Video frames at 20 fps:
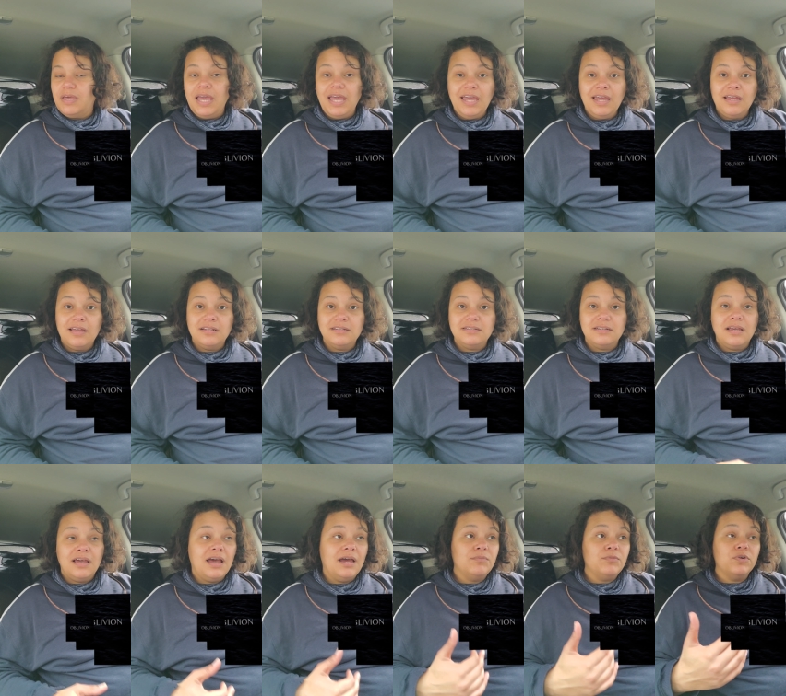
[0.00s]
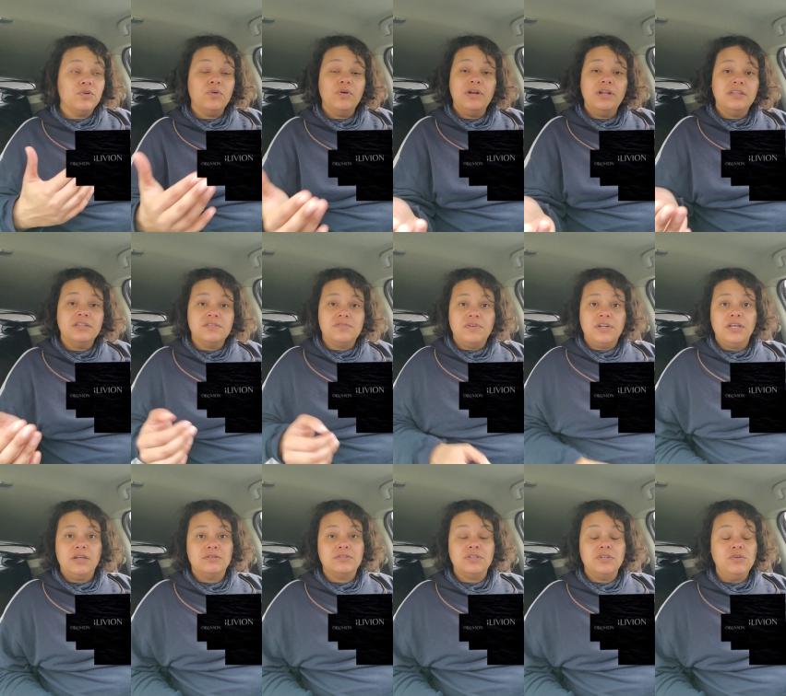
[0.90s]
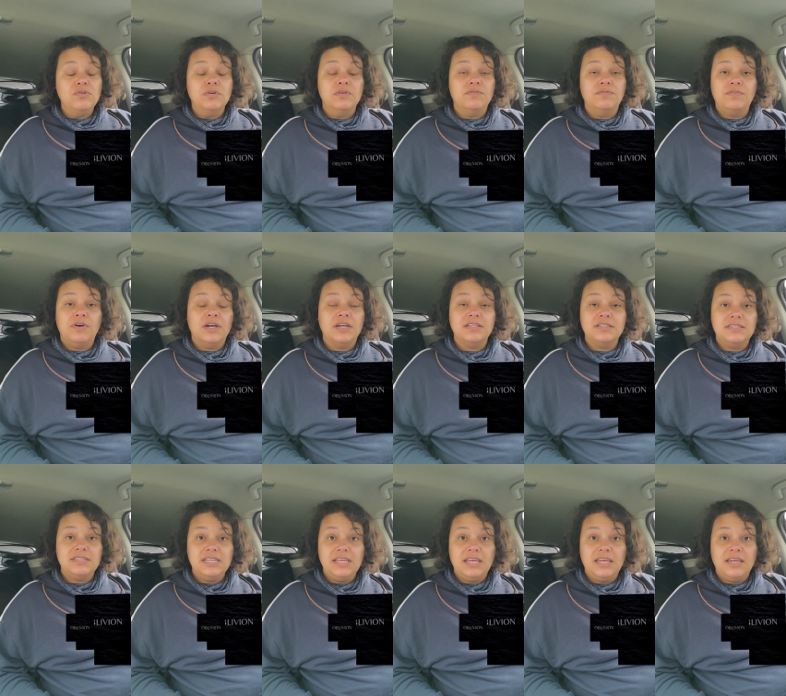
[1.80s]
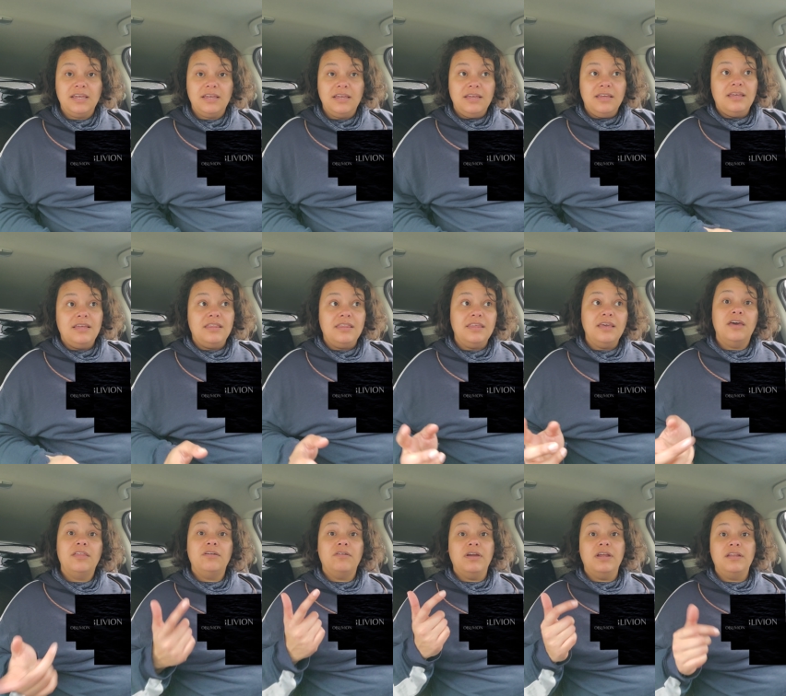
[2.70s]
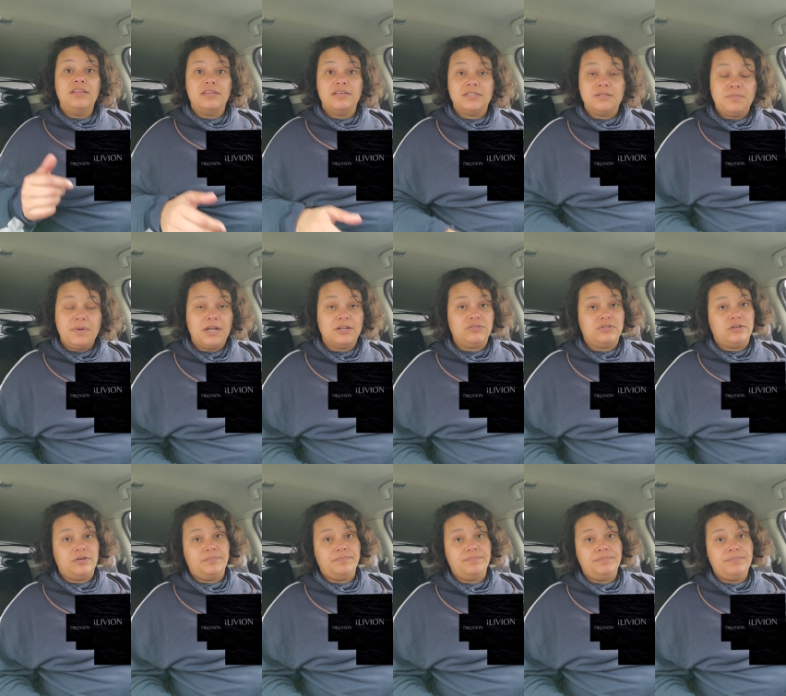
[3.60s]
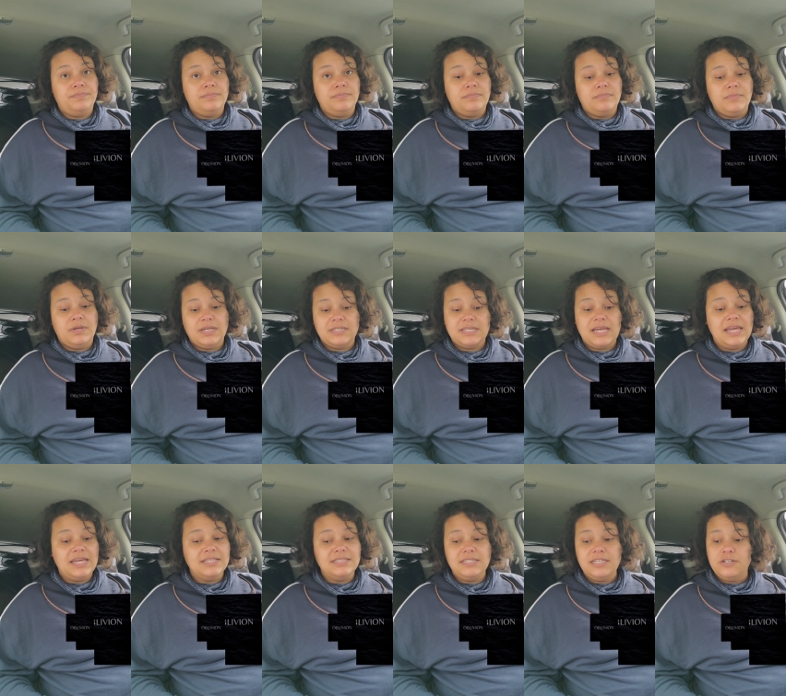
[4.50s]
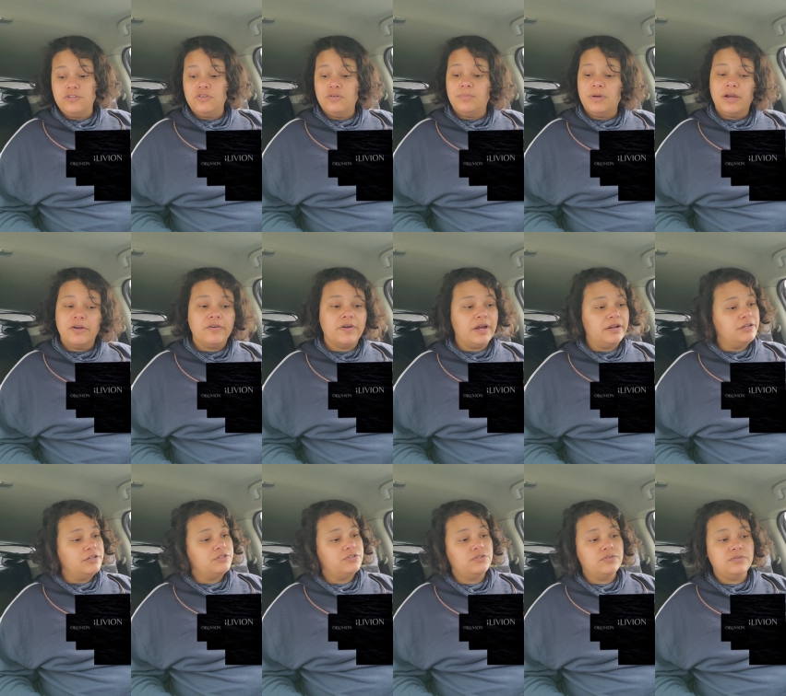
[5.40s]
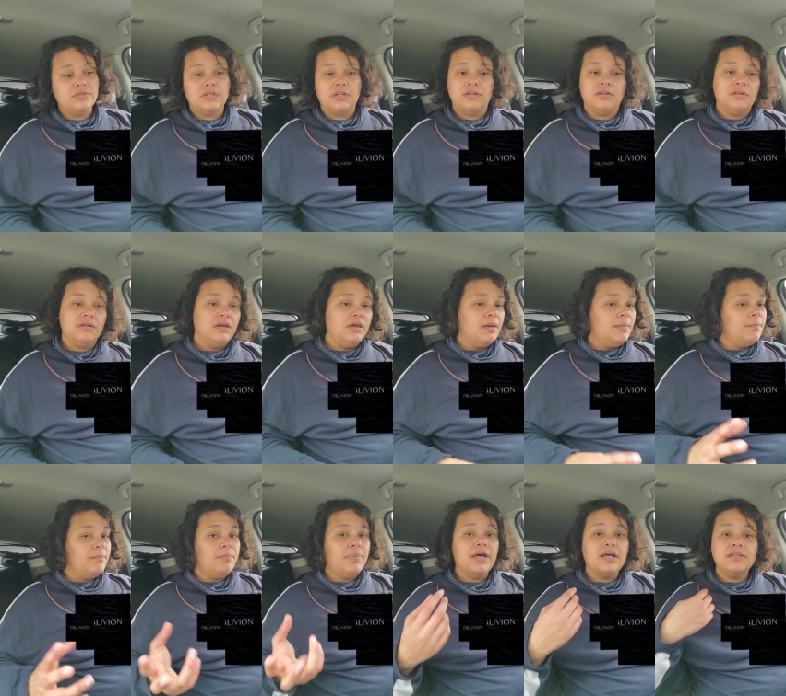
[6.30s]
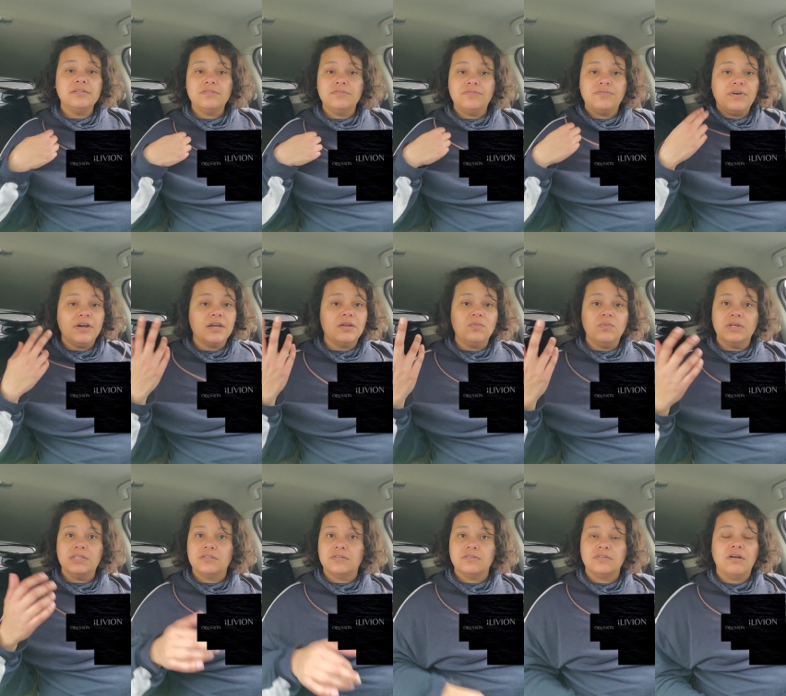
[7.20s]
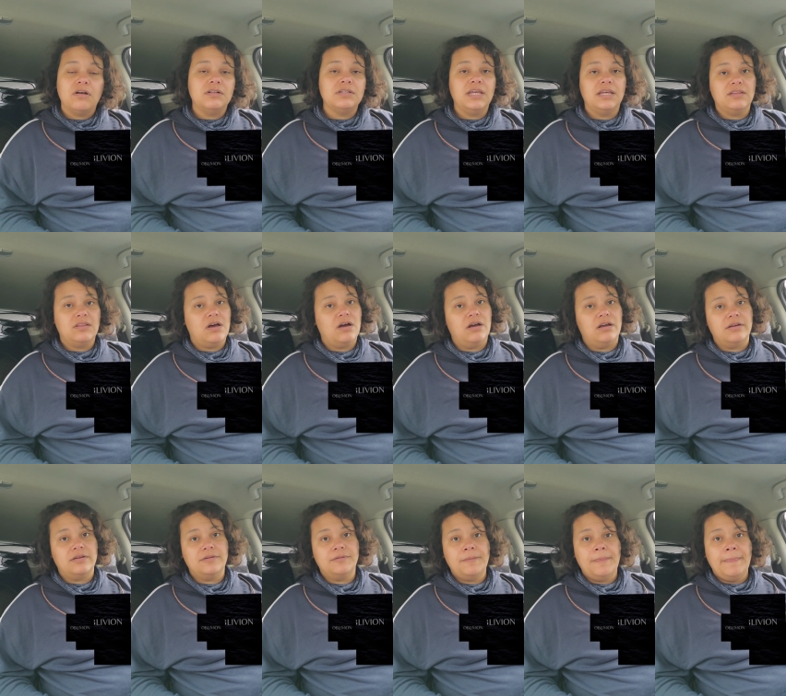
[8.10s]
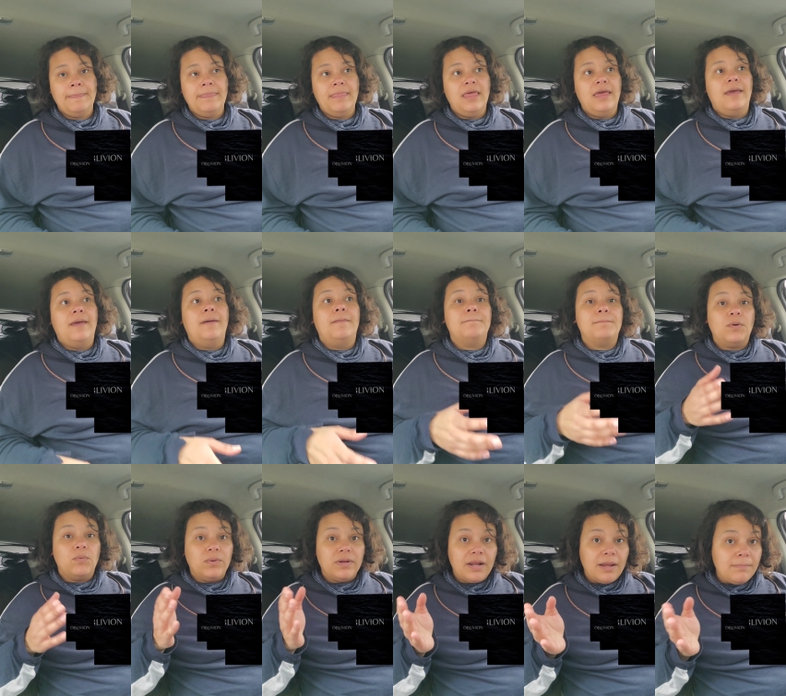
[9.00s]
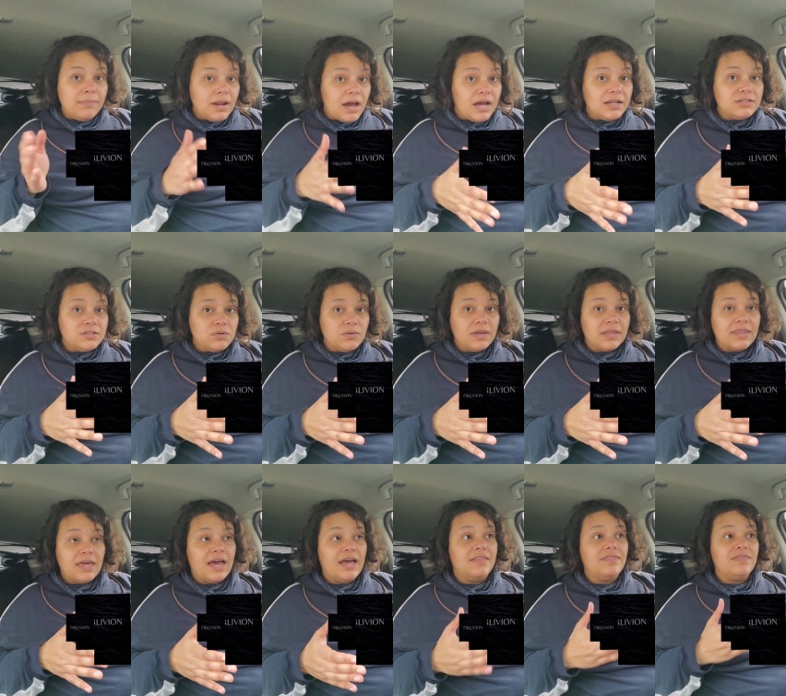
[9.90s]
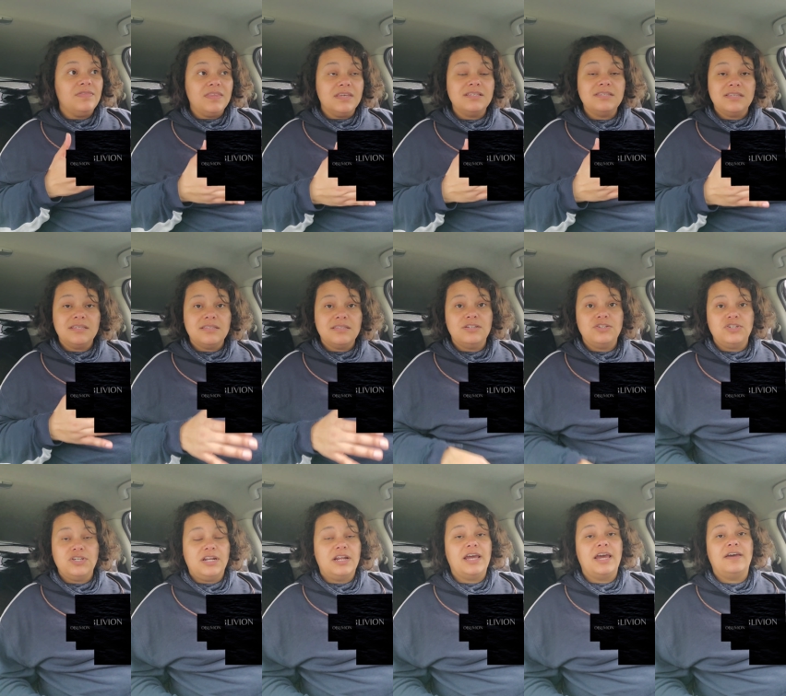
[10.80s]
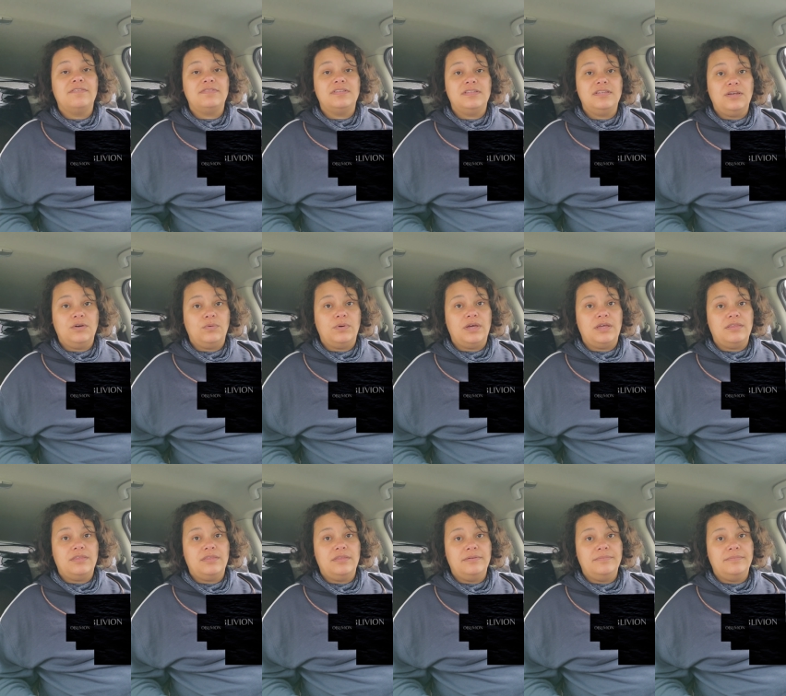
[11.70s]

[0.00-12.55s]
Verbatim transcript: And I'm recording this video so you can fucking see the other end of this spectrum. Because I can teach you about grounding shoes and bells and fucking whistles all day long. But when I'm not doing that, this is the shit I have to deal with.